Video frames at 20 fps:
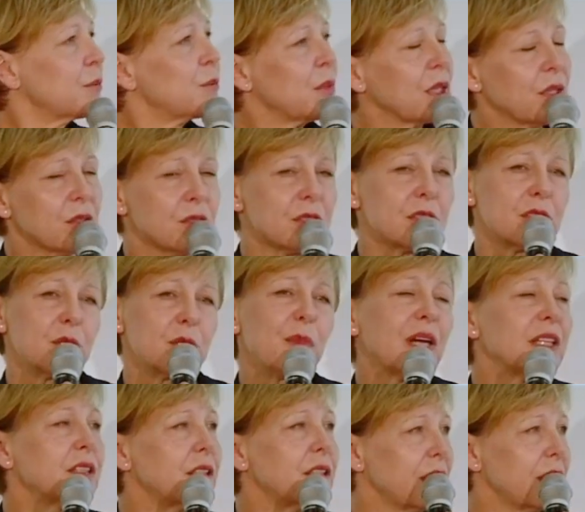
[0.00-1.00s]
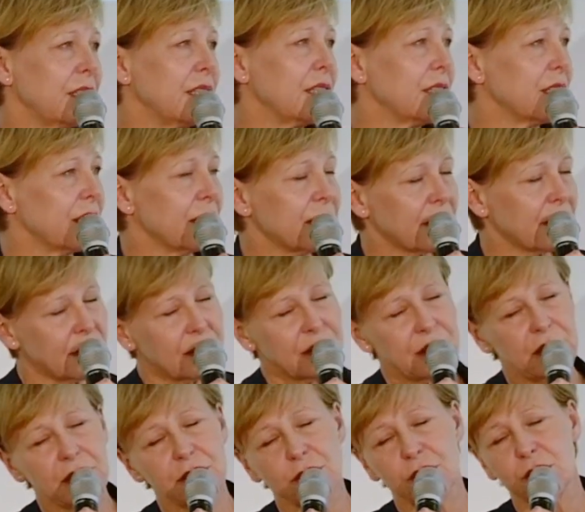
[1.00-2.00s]
because the battery is
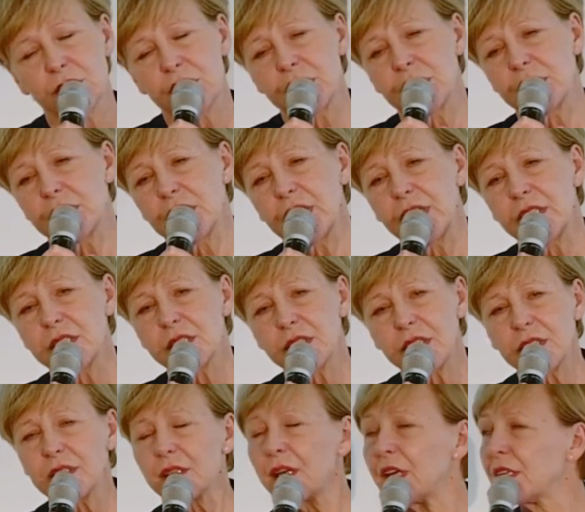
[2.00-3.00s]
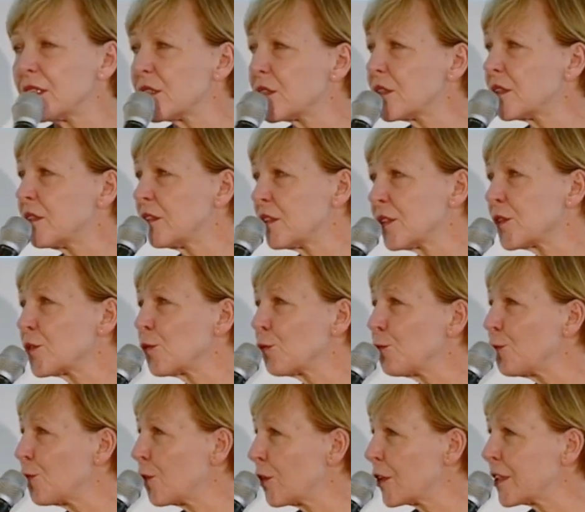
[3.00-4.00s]
exhausted, and so
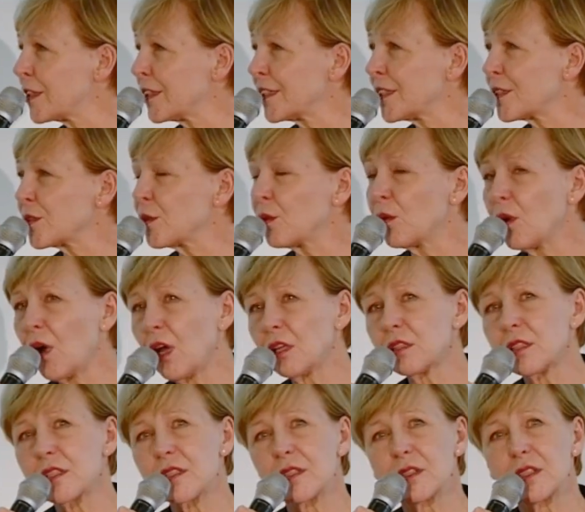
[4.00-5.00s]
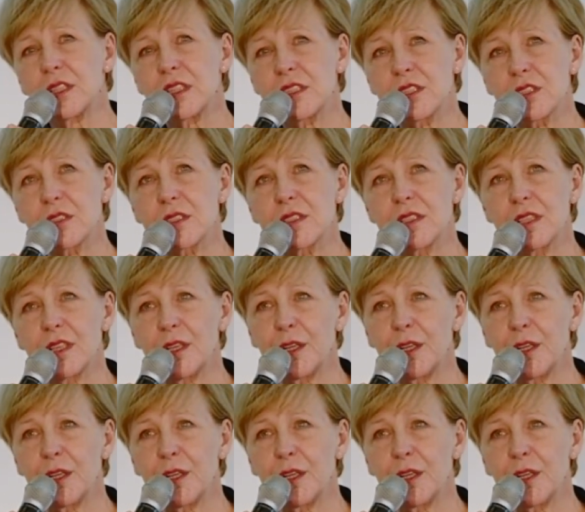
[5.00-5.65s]
forth and so on. So it's